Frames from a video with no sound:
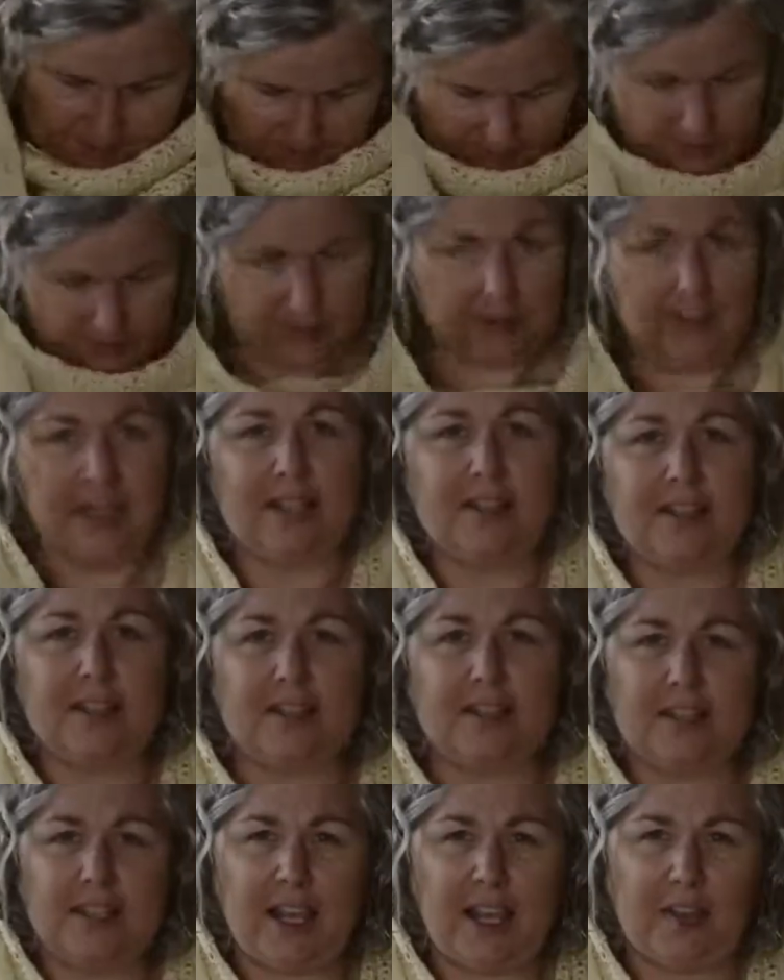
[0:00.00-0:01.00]
The lace
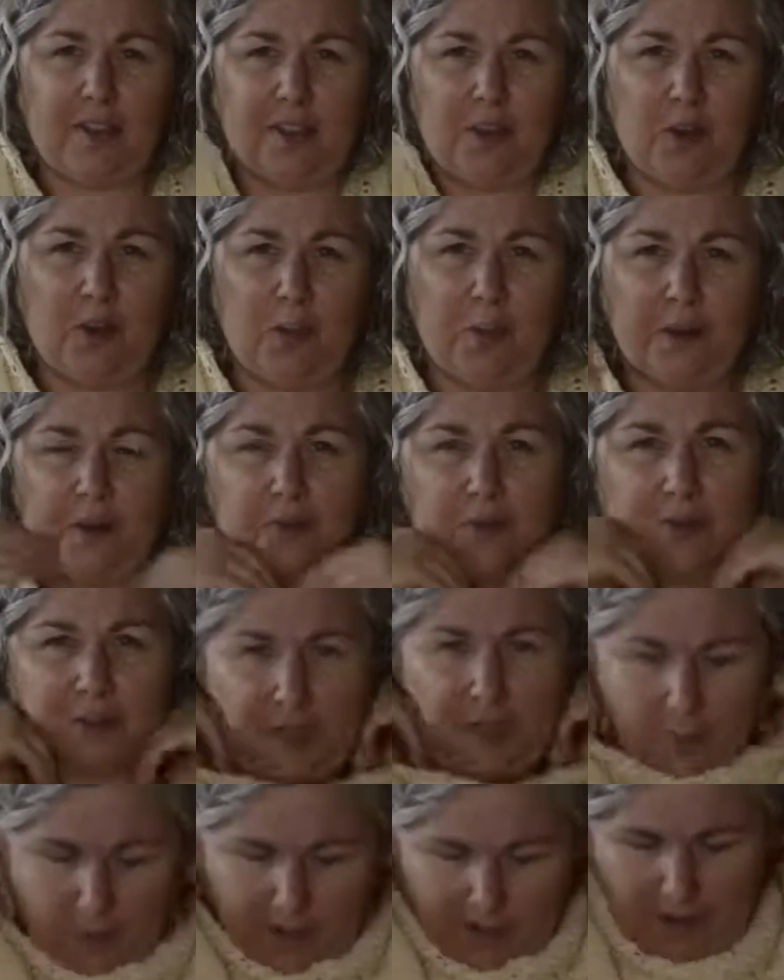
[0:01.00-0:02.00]
has held open
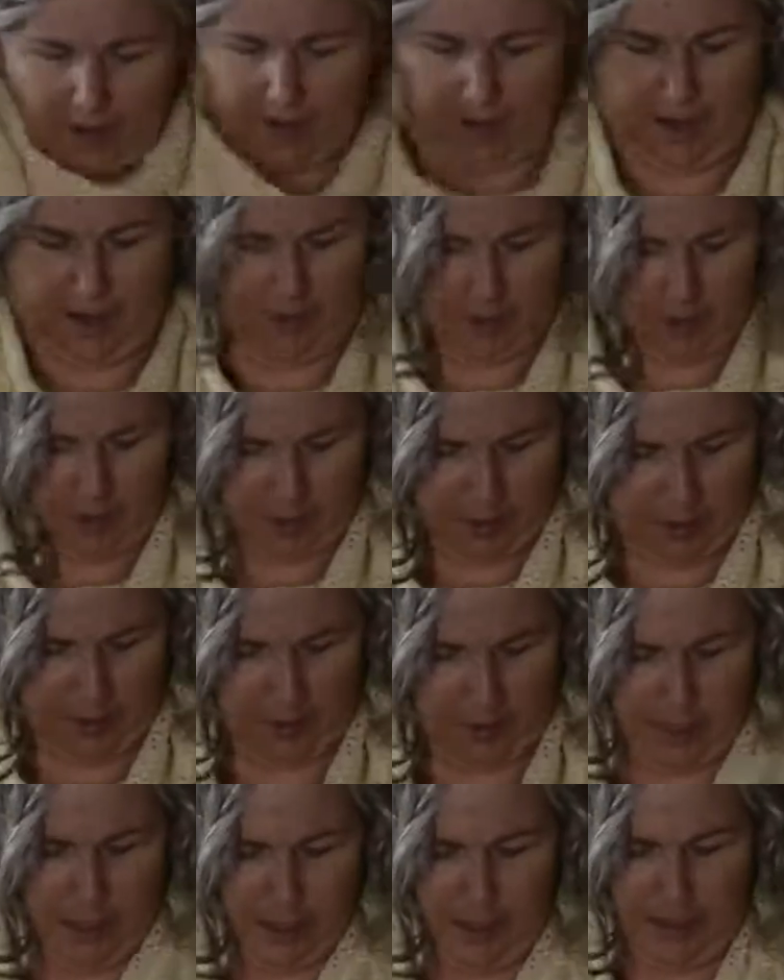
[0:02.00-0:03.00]
really well after
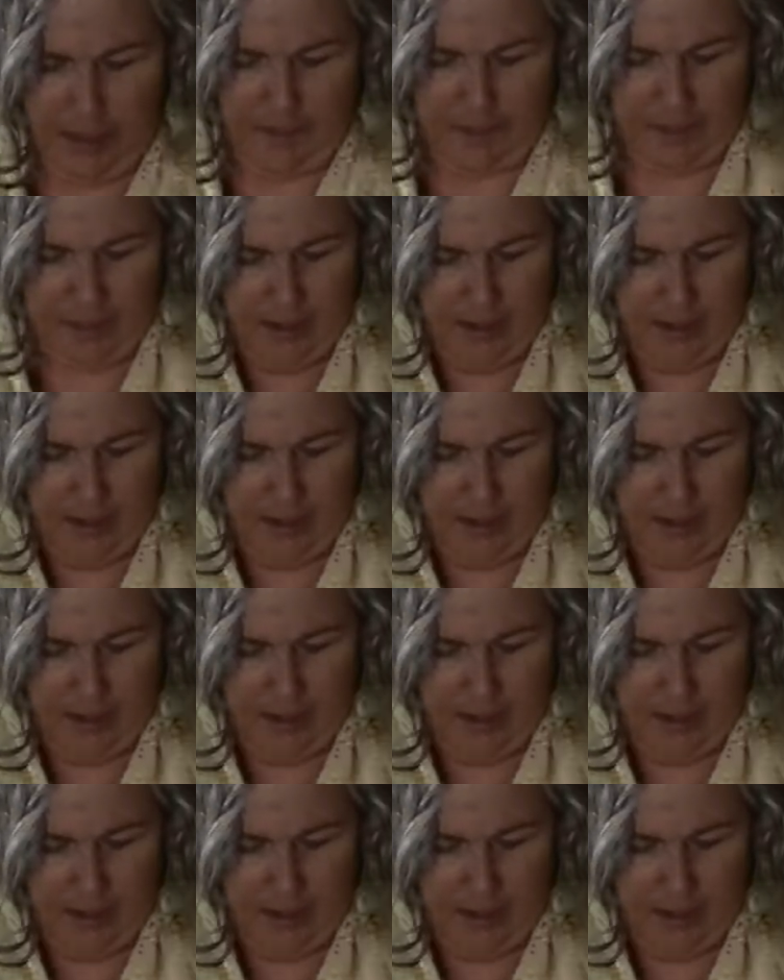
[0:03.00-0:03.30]
blocking.